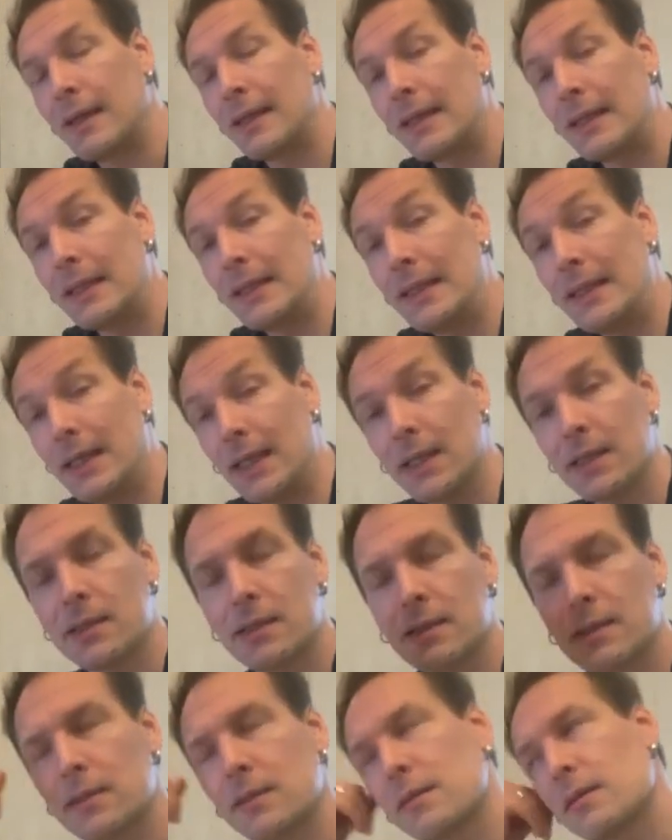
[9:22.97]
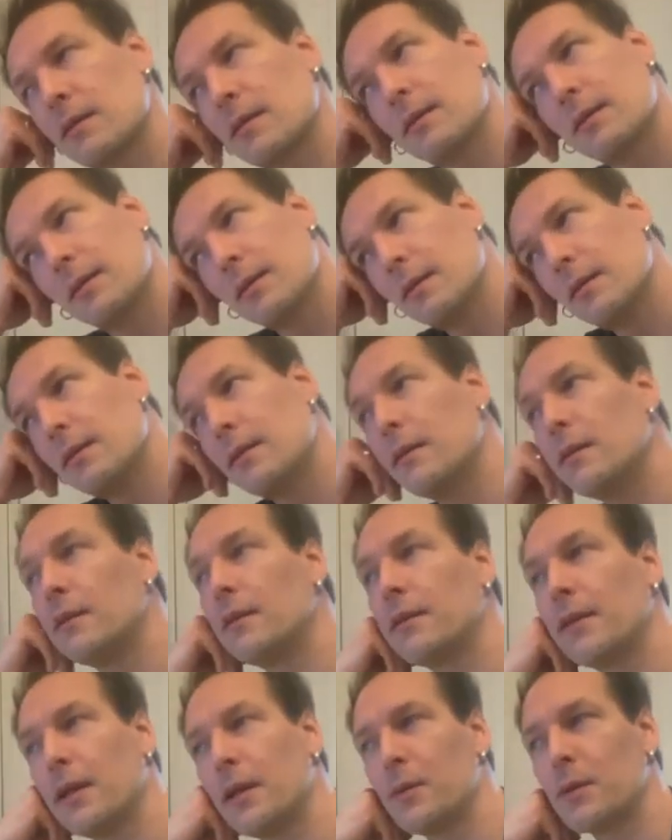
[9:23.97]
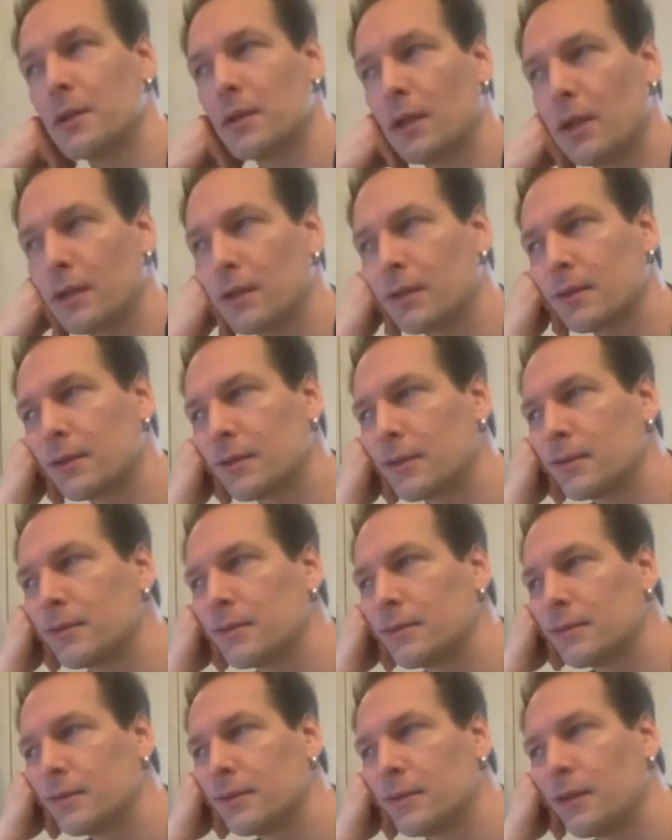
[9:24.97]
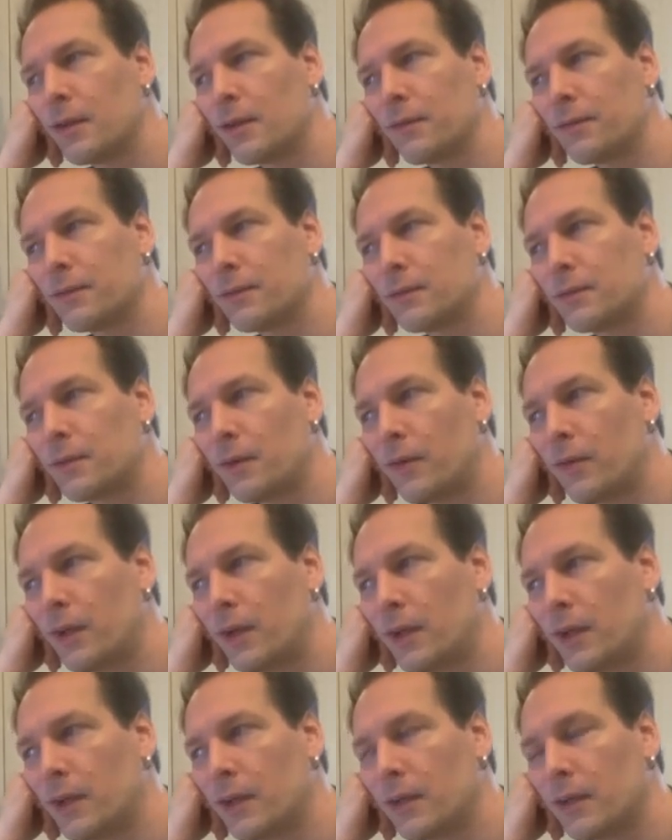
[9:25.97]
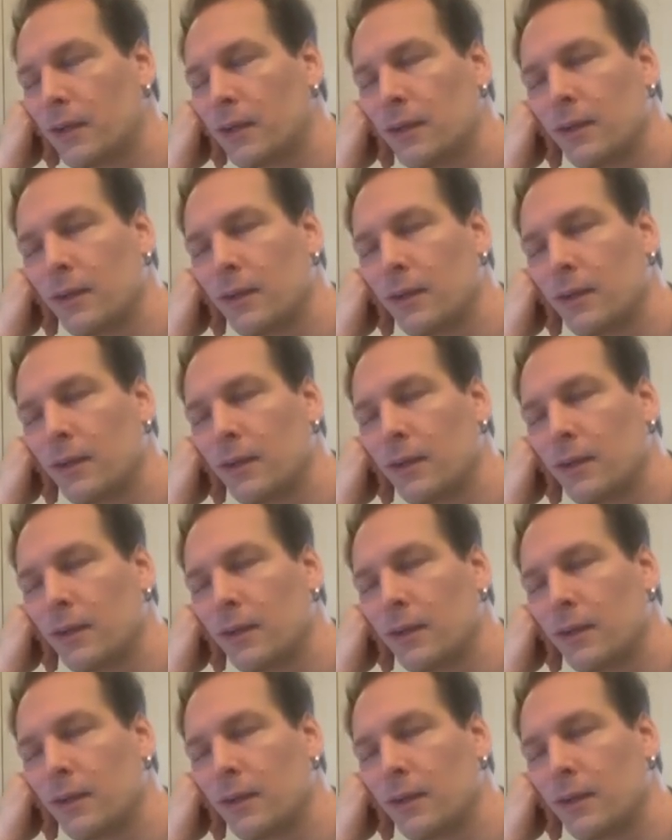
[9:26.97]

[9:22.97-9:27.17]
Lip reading: Yes, there was a lot of traveling,